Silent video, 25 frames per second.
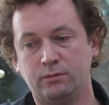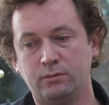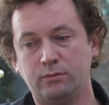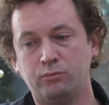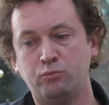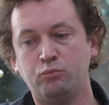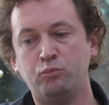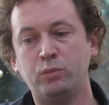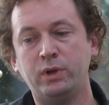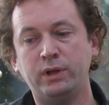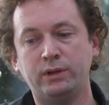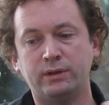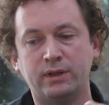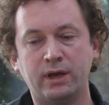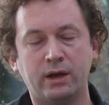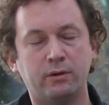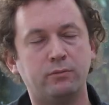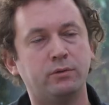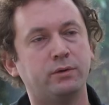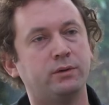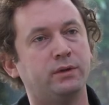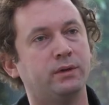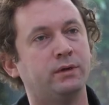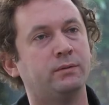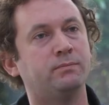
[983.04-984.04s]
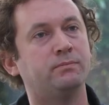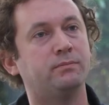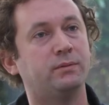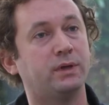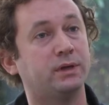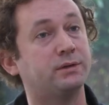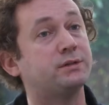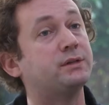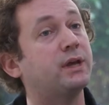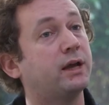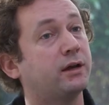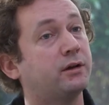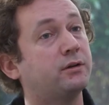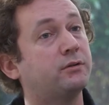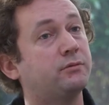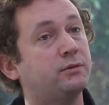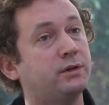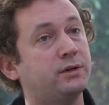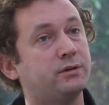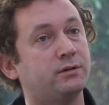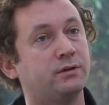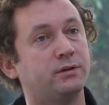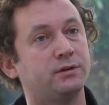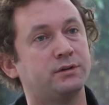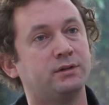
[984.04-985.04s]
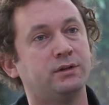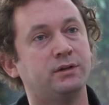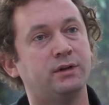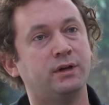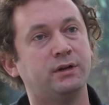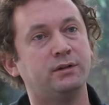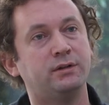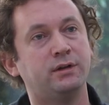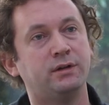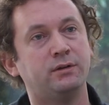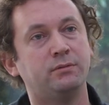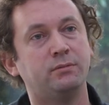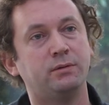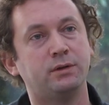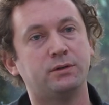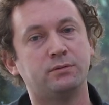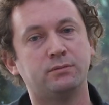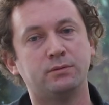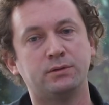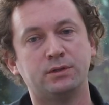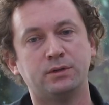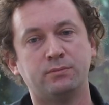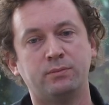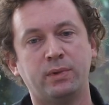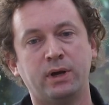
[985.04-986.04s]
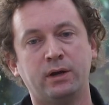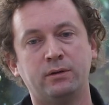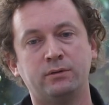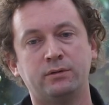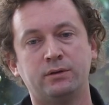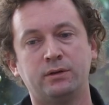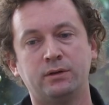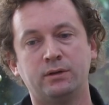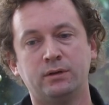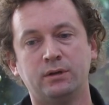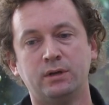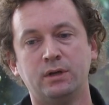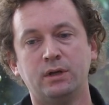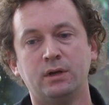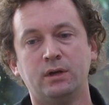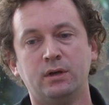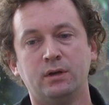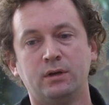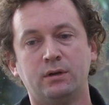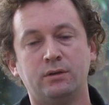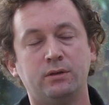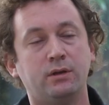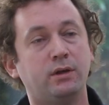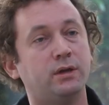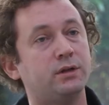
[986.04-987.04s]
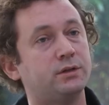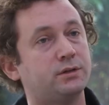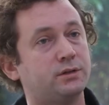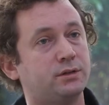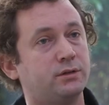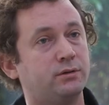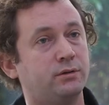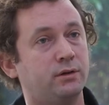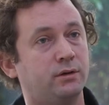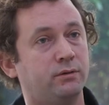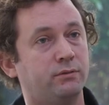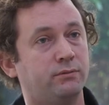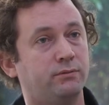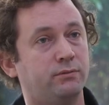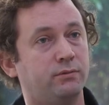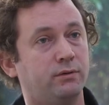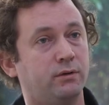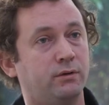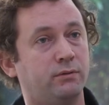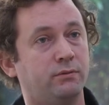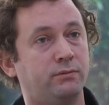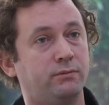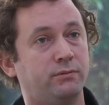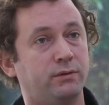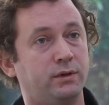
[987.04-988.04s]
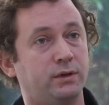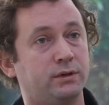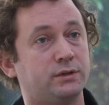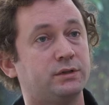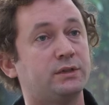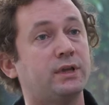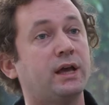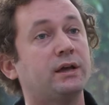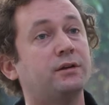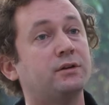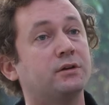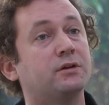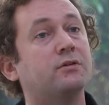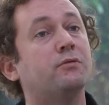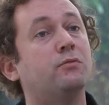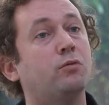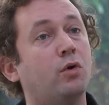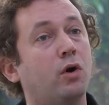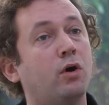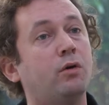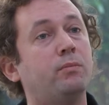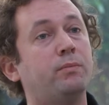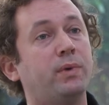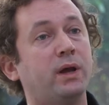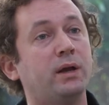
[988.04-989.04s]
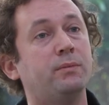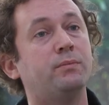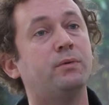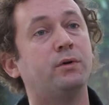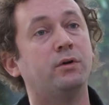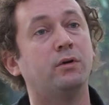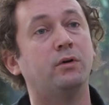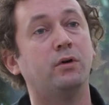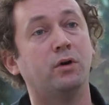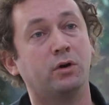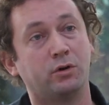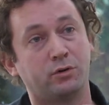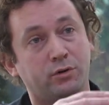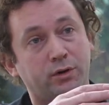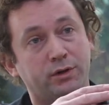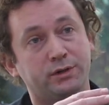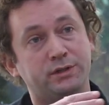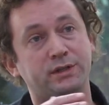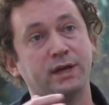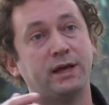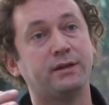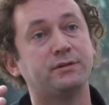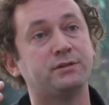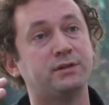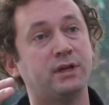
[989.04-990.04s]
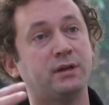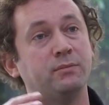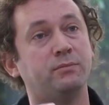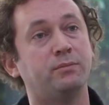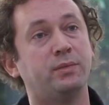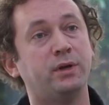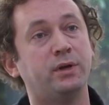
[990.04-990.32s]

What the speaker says: meet that with a second research that I did, which was about the history of the aesthetic of wallpaper across that same